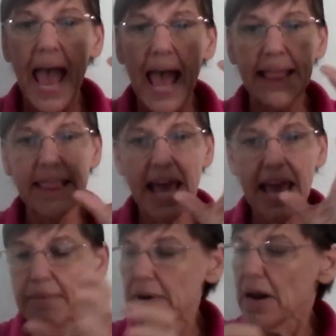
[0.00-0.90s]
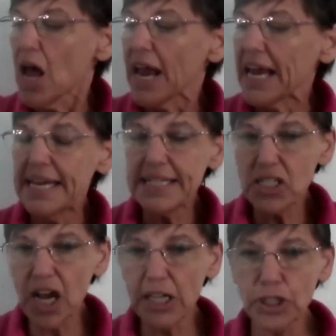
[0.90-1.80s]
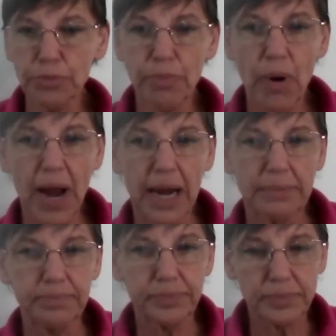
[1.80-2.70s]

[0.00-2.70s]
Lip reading: And then inside your brain,